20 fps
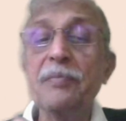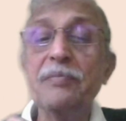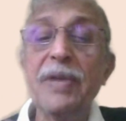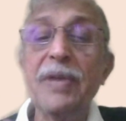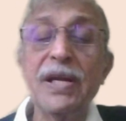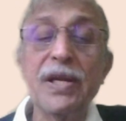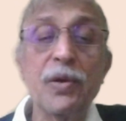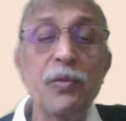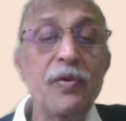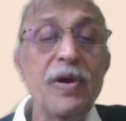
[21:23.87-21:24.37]

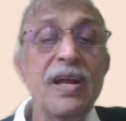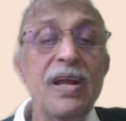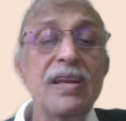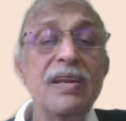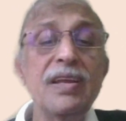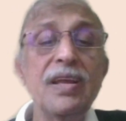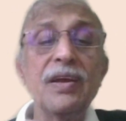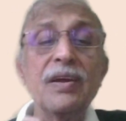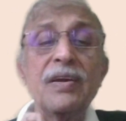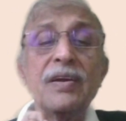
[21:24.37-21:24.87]
But
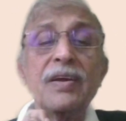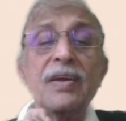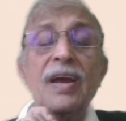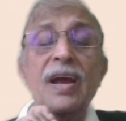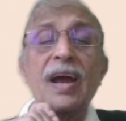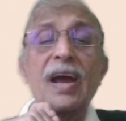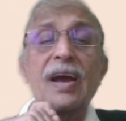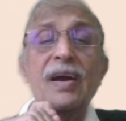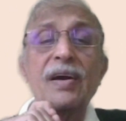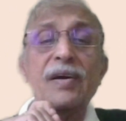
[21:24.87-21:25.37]
one
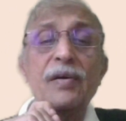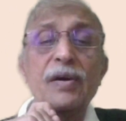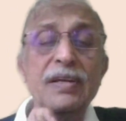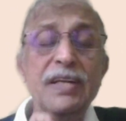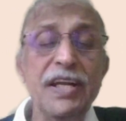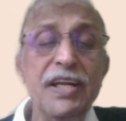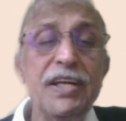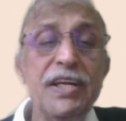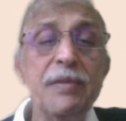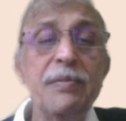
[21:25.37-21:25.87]

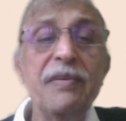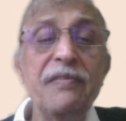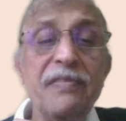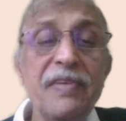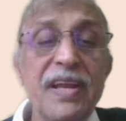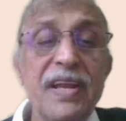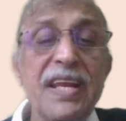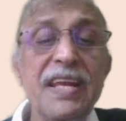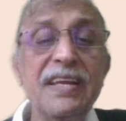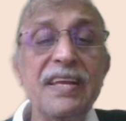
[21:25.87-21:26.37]
need to be
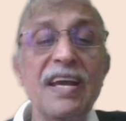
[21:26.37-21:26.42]
very